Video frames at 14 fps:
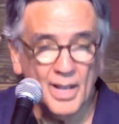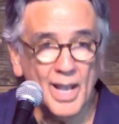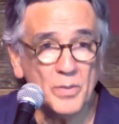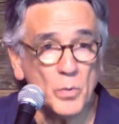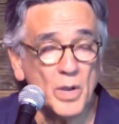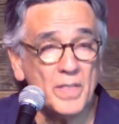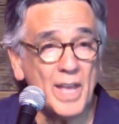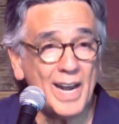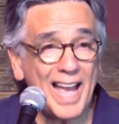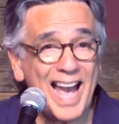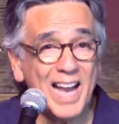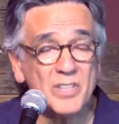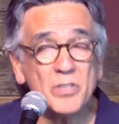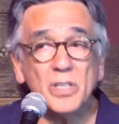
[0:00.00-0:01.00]
And the way that
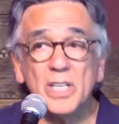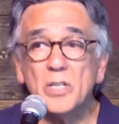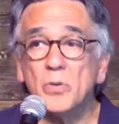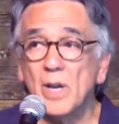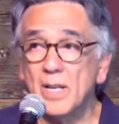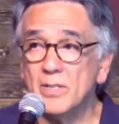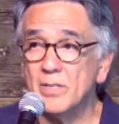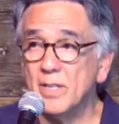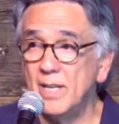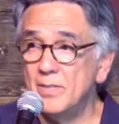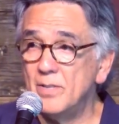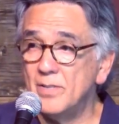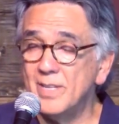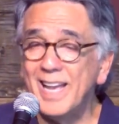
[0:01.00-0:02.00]
actually
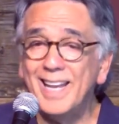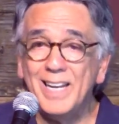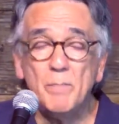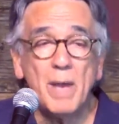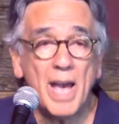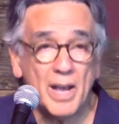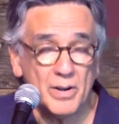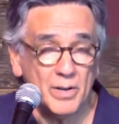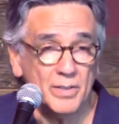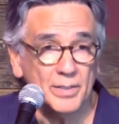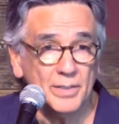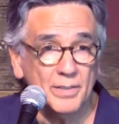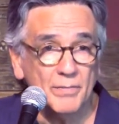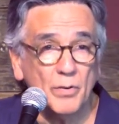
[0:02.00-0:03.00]
translates is any matter,
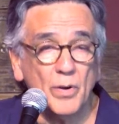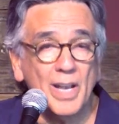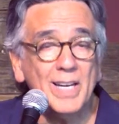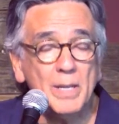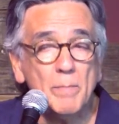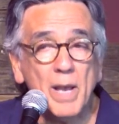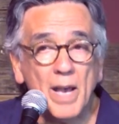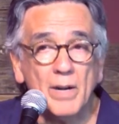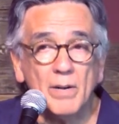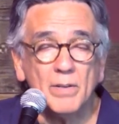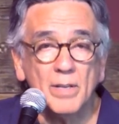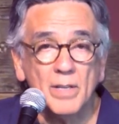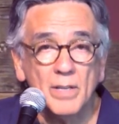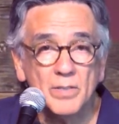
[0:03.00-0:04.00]
for any
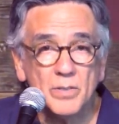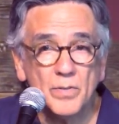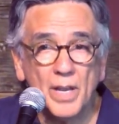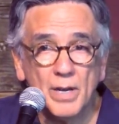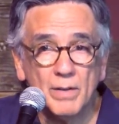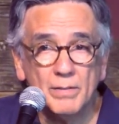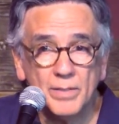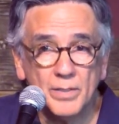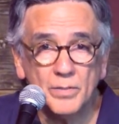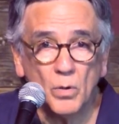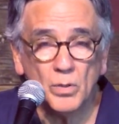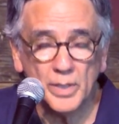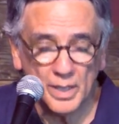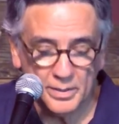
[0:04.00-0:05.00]
matter. So there, just
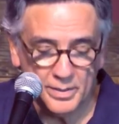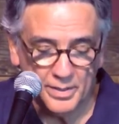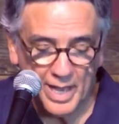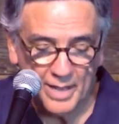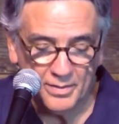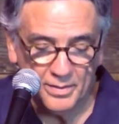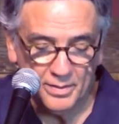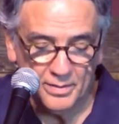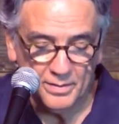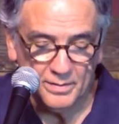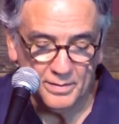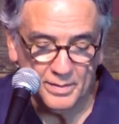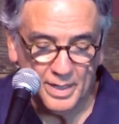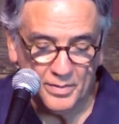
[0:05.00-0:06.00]
hold on to that
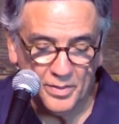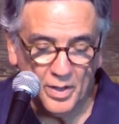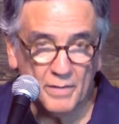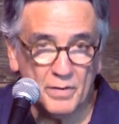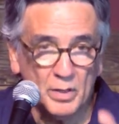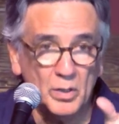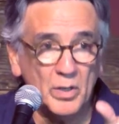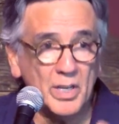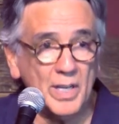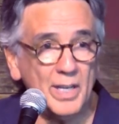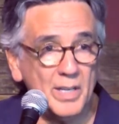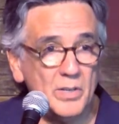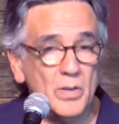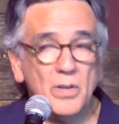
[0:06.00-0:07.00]
thought. If you're
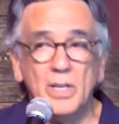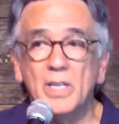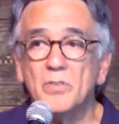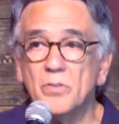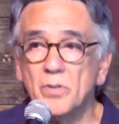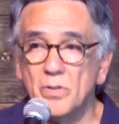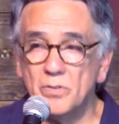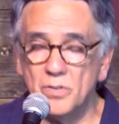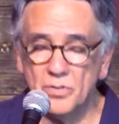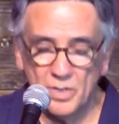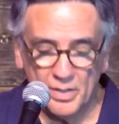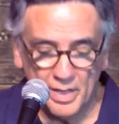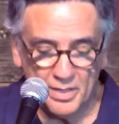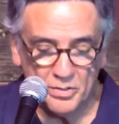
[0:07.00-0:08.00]
looking in your inserts, you
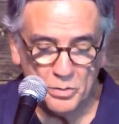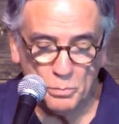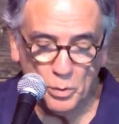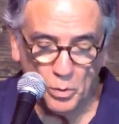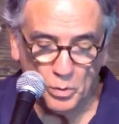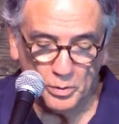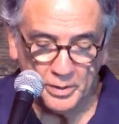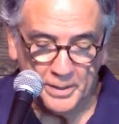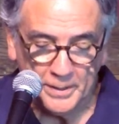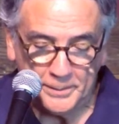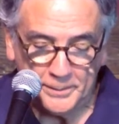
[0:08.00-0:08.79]
see that it's in bold.